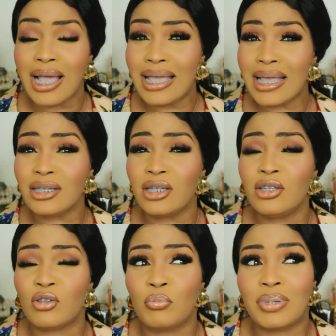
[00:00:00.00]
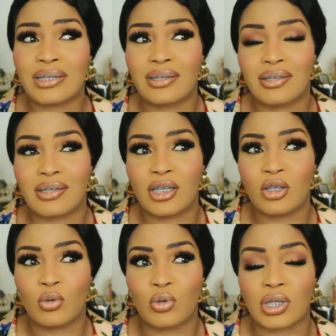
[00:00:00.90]
I actually saw Blessing C
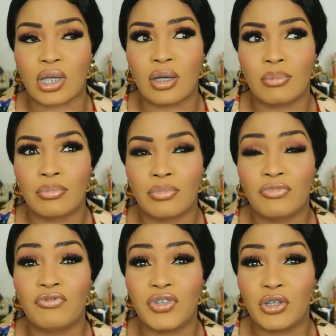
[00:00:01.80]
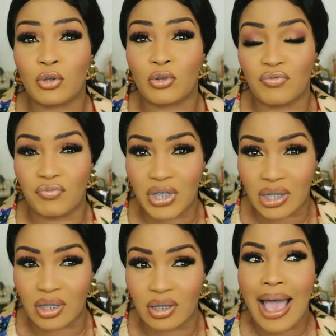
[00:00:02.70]
E O's um, video to
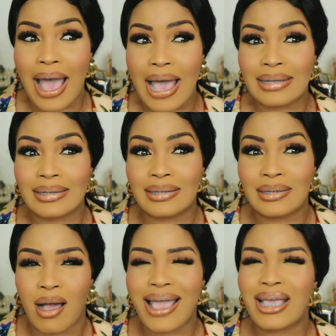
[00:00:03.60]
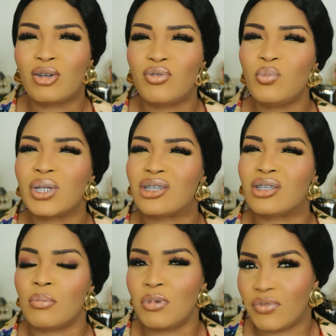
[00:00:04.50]
Veekee, and I agree with
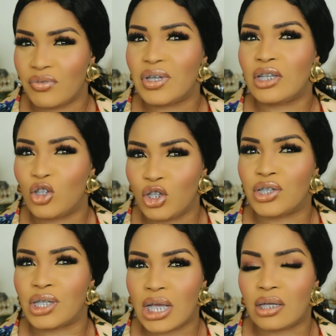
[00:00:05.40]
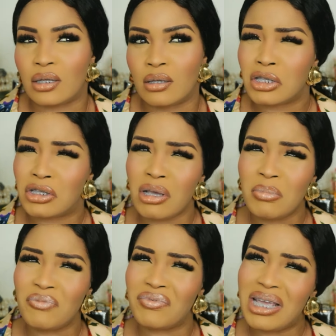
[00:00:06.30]
some of the things she said. Some
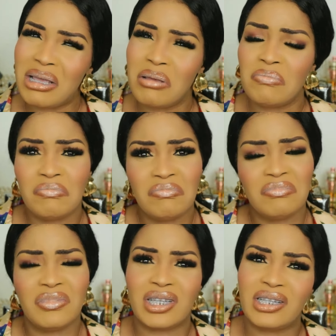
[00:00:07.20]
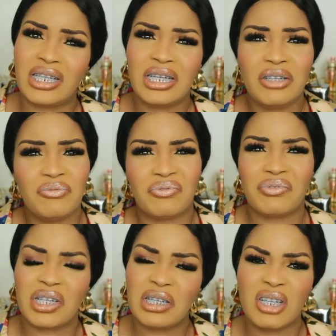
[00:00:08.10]
of them, mm, the
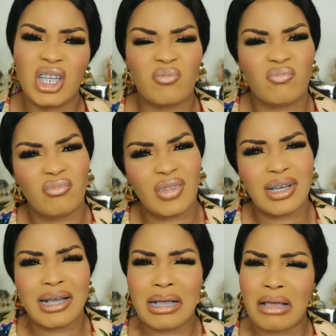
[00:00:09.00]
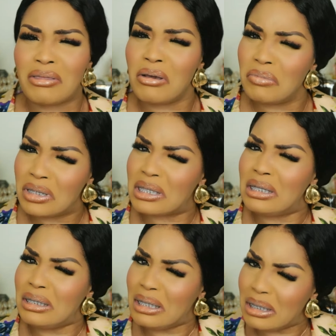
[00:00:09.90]
delivery, mm, I thought was a
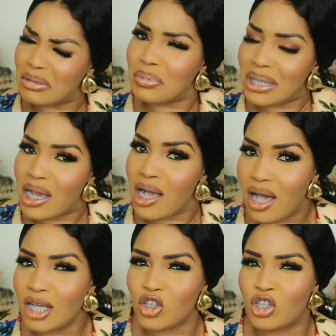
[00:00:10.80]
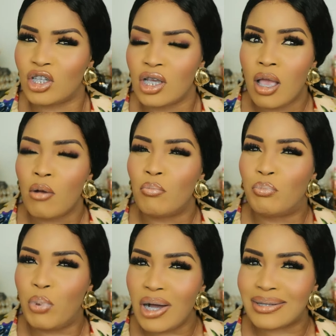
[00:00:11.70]
little bit harsh,
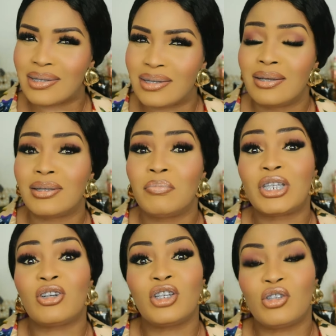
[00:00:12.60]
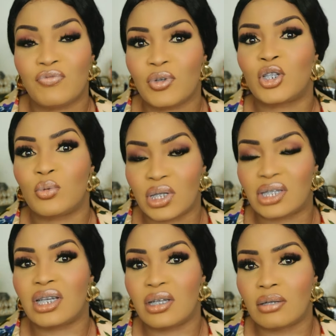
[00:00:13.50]
but the majority of what she was
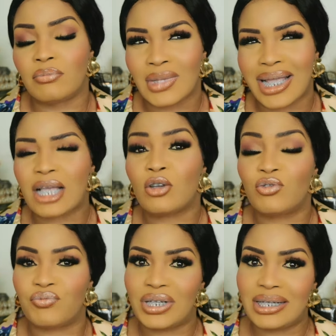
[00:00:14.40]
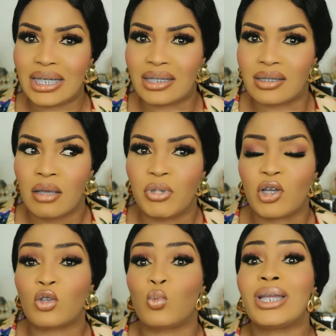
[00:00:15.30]
saying, I could relate,
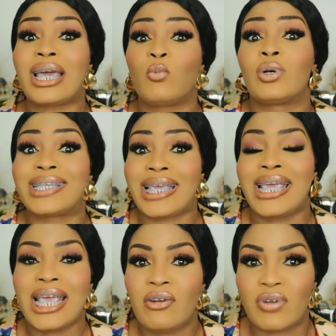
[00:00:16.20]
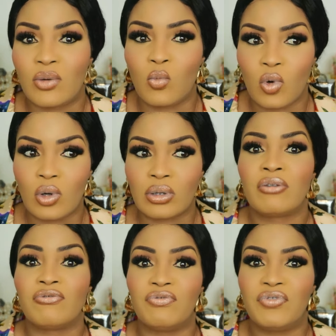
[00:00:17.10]
because what I was hearing was,
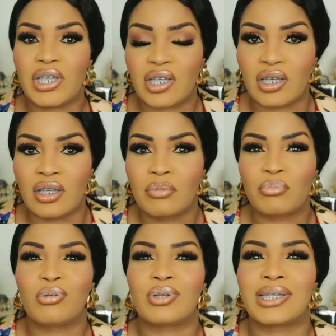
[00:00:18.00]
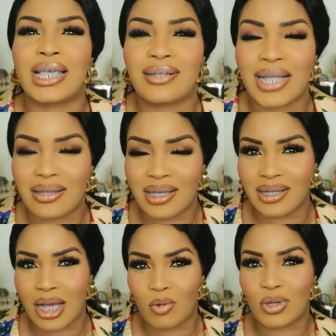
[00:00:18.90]
Veekee, protect that
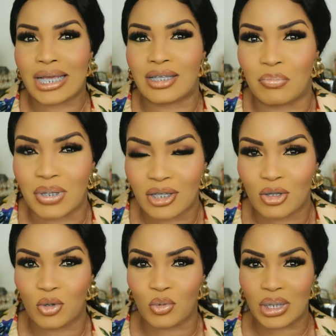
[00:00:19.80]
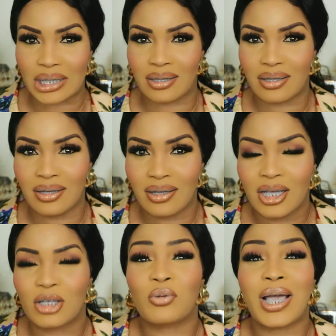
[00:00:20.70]
thing that God has blessed you with.
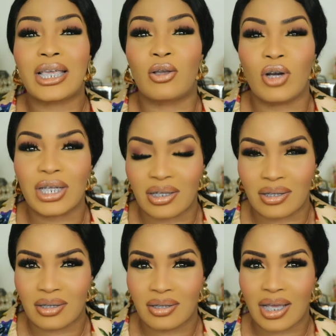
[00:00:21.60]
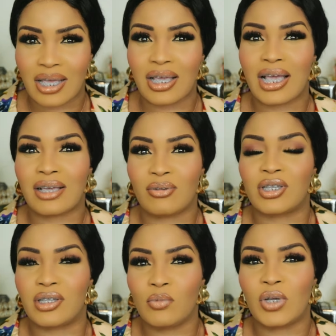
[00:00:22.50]
So I got it. I, I could
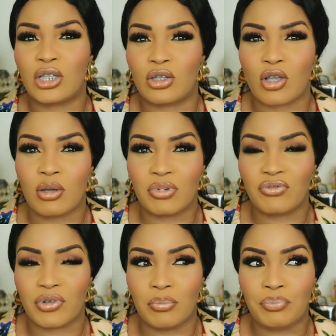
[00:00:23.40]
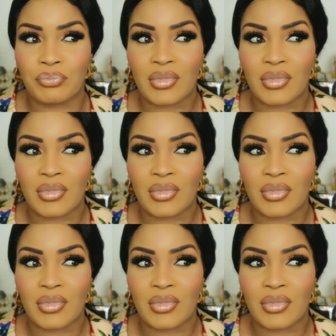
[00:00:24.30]
see where she's coming from.